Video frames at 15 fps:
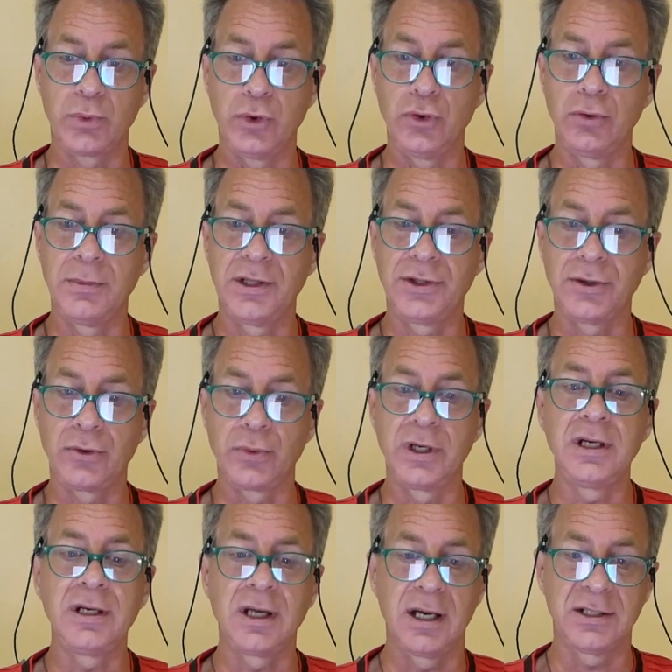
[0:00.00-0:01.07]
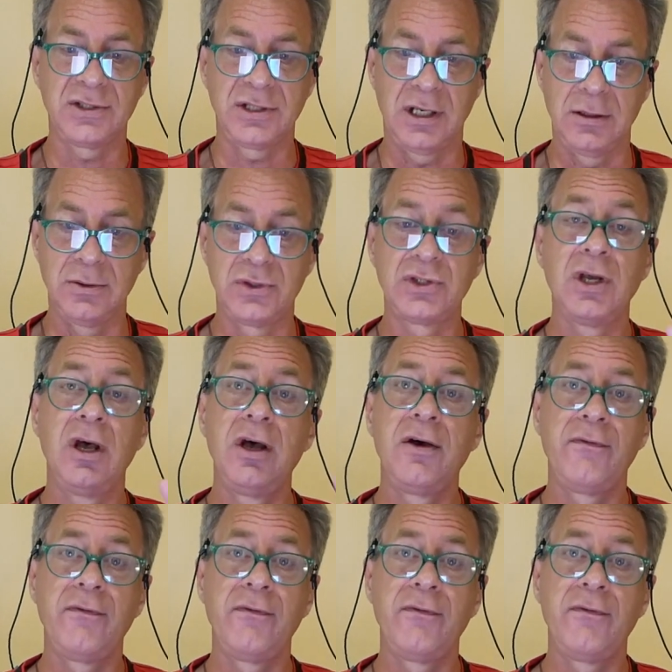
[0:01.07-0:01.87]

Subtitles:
room at the Green Guest House